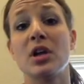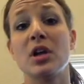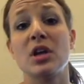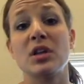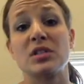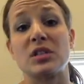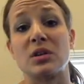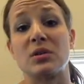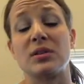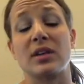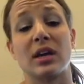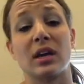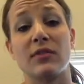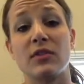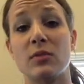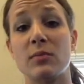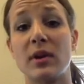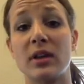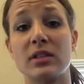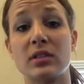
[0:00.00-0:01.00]
So take a
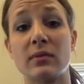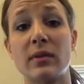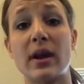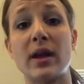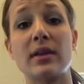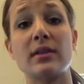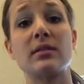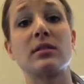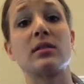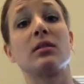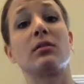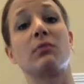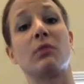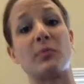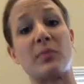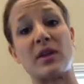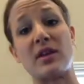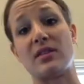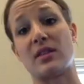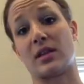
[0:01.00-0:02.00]
few minutes of rest,
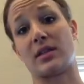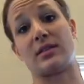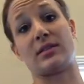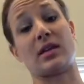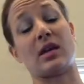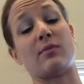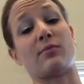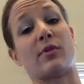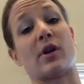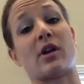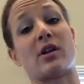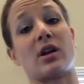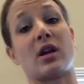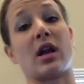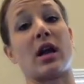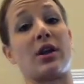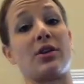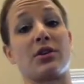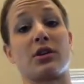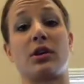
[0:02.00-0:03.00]
repeat that same round
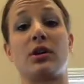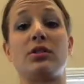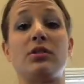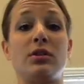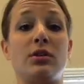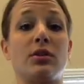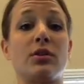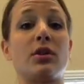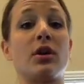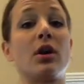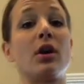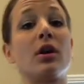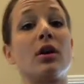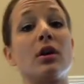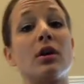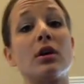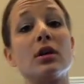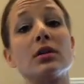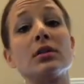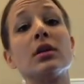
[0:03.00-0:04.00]
again. You're going to do your
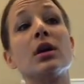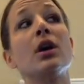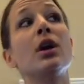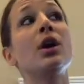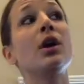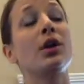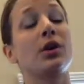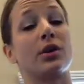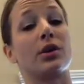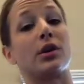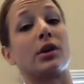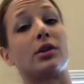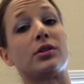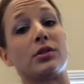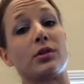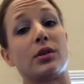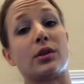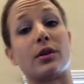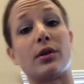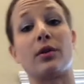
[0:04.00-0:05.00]
curls, you're going to
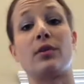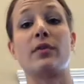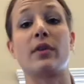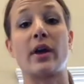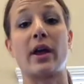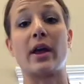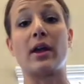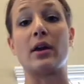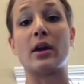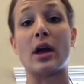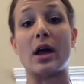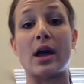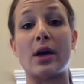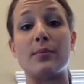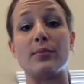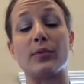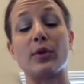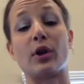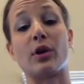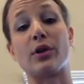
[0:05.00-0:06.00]
do your
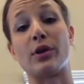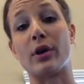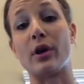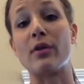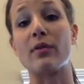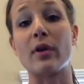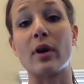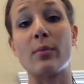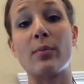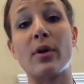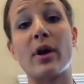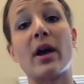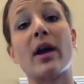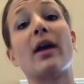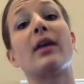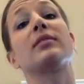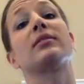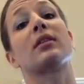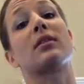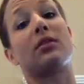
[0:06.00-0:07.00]
overhead
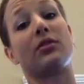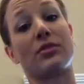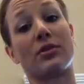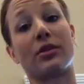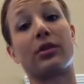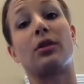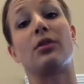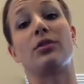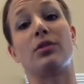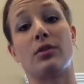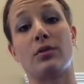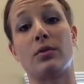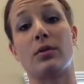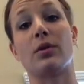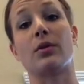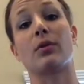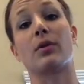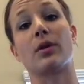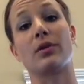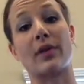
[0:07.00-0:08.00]
press, and then you're going to do
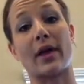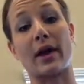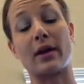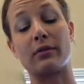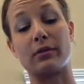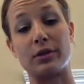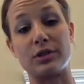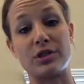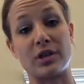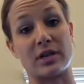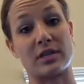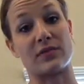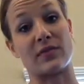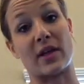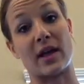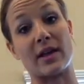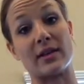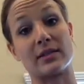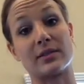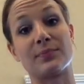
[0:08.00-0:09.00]
your lateral chest
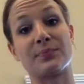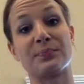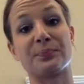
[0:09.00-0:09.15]
flies.